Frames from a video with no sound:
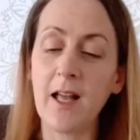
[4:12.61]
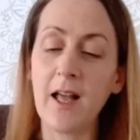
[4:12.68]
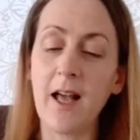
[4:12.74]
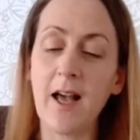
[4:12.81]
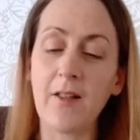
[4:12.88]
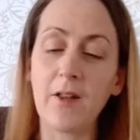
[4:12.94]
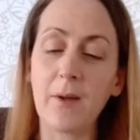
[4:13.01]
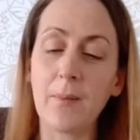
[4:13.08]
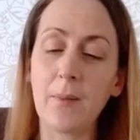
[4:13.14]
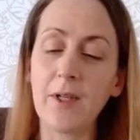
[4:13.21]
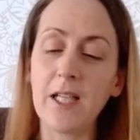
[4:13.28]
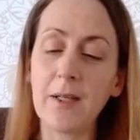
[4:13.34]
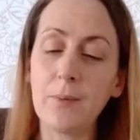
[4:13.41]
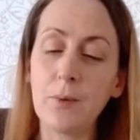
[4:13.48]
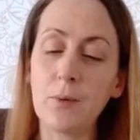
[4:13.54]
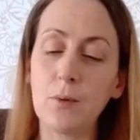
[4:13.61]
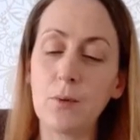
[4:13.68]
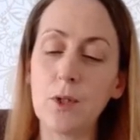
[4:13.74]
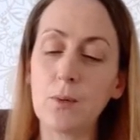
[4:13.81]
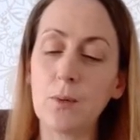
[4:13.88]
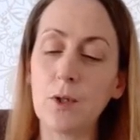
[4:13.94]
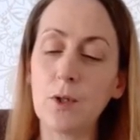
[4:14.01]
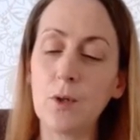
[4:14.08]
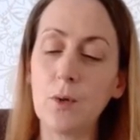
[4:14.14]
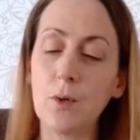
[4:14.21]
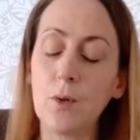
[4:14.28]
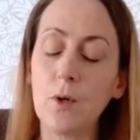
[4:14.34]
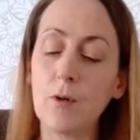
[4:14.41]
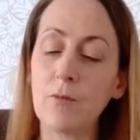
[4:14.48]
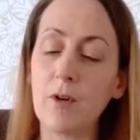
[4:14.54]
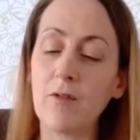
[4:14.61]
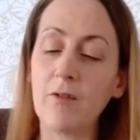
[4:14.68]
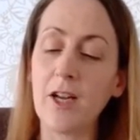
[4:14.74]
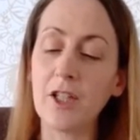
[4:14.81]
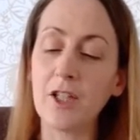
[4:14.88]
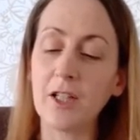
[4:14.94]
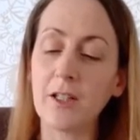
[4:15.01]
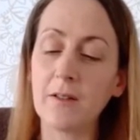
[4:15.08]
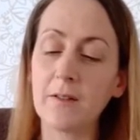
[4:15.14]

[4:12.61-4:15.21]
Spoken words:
and the muddy pools were cool and refreshing.